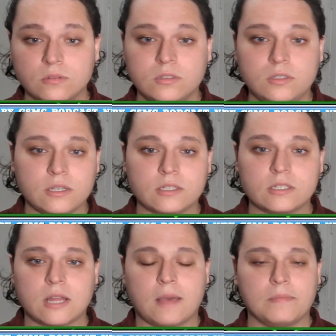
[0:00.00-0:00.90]
didn't
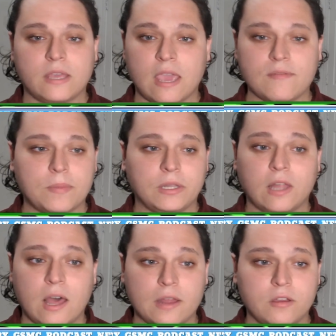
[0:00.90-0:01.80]
stop. They gave up a
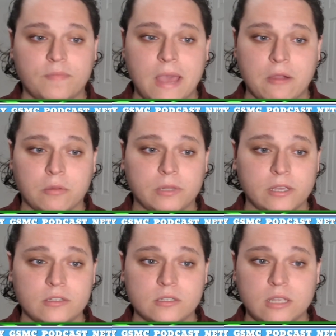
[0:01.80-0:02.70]
lot of power
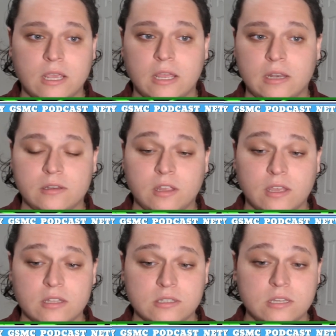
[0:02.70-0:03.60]
plays, and
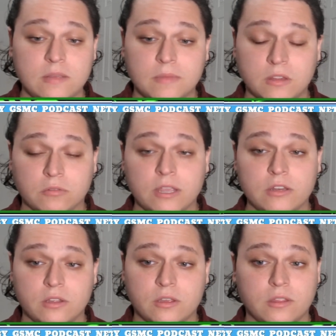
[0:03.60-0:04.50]
against a team like the rain,
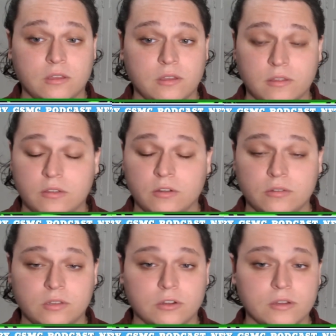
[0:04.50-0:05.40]
the, the the
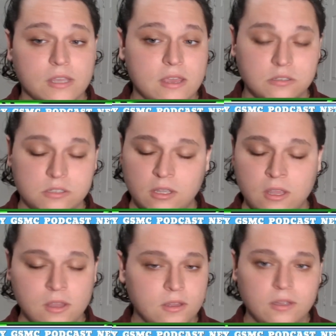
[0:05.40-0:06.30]
the Hurricanes,
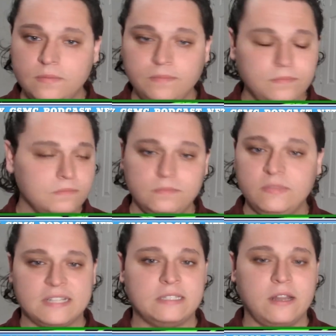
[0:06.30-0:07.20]

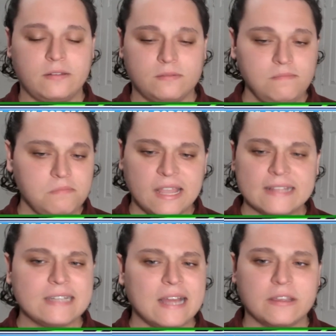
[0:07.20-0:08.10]
that's a,
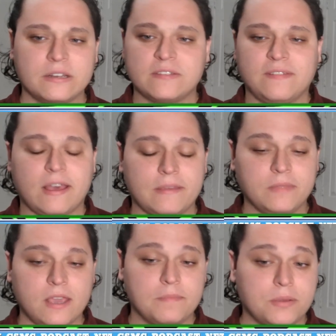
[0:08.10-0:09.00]
that's not going to fly.
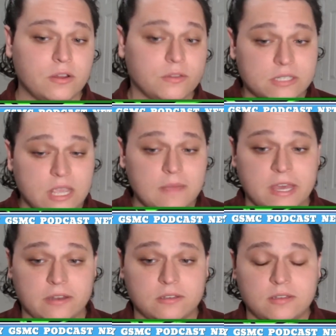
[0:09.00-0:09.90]
And but on the same
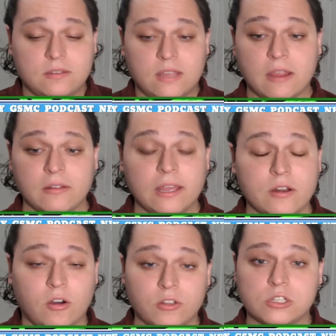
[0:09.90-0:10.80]
end, Carolina
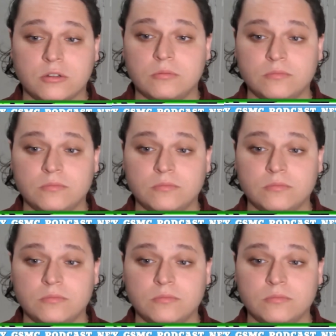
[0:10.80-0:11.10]
also